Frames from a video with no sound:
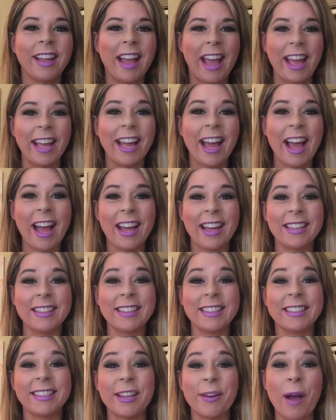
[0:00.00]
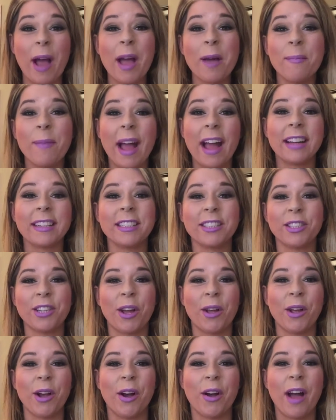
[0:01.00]
Hey guys, so I'm back to show
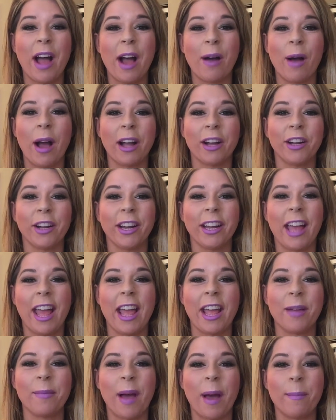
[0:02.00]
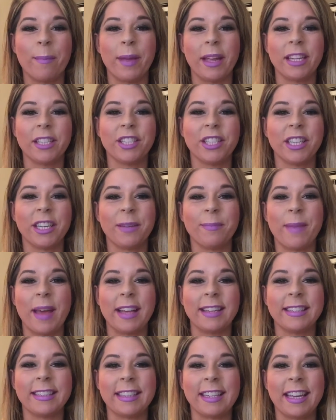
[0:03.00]
y'all how I create my beachy,
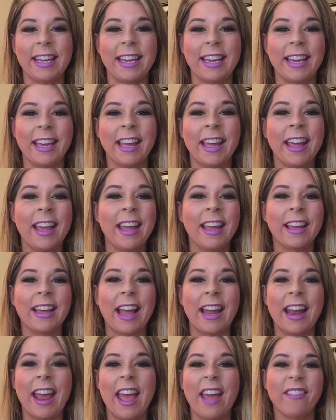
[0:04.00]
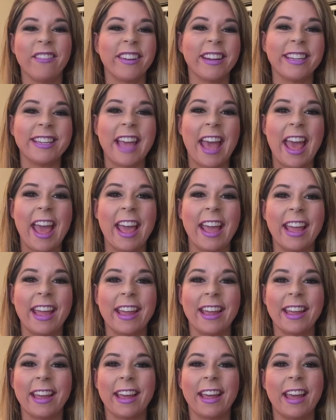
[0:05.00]
messy, kind of
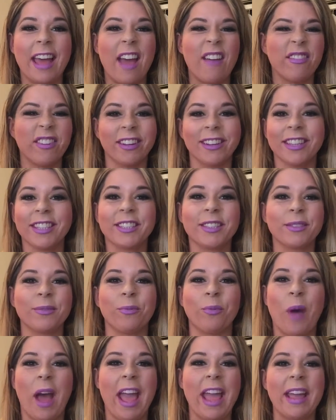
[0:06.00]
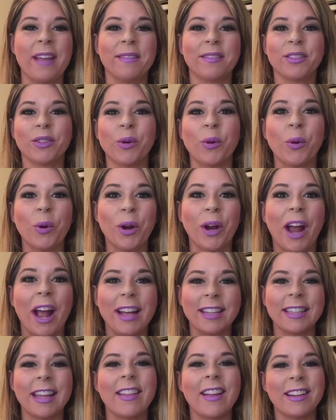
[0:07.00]
everyday, effortless waves, or
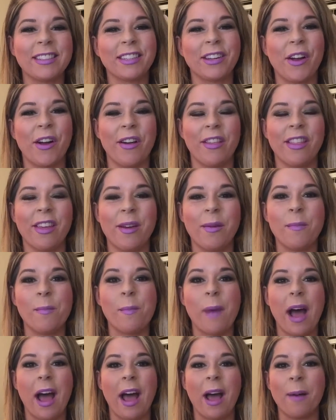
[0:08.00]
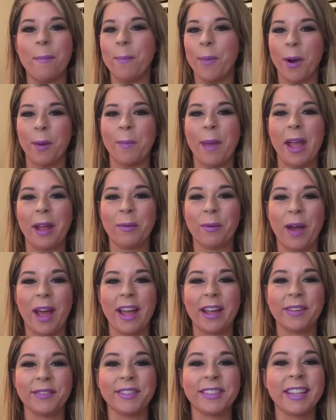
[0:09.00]
as I like to call them, my mermaid
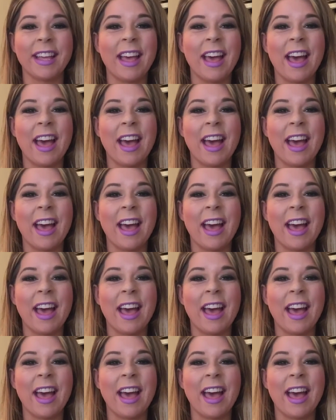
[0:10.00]
waves.